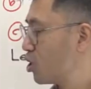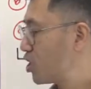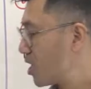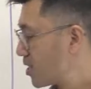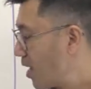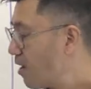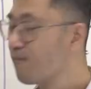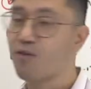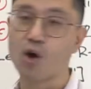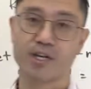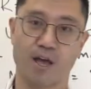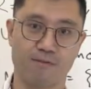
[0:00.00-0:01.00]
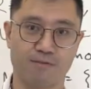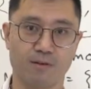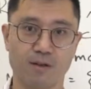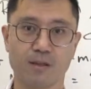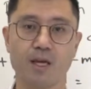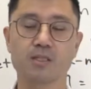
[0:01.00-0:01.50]
you just invert f.
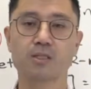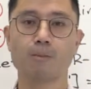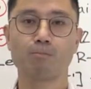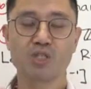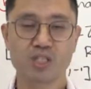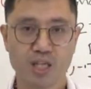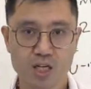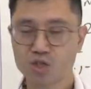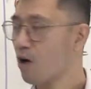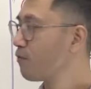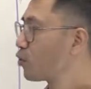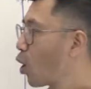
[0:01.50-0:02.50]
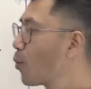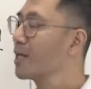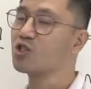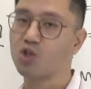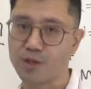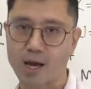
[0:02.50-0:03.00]
That's the procedure of
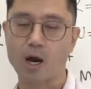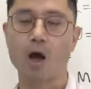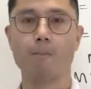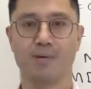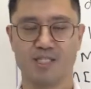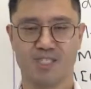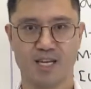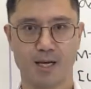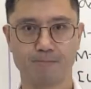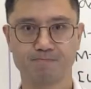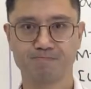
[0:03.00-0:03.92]
going to that open set.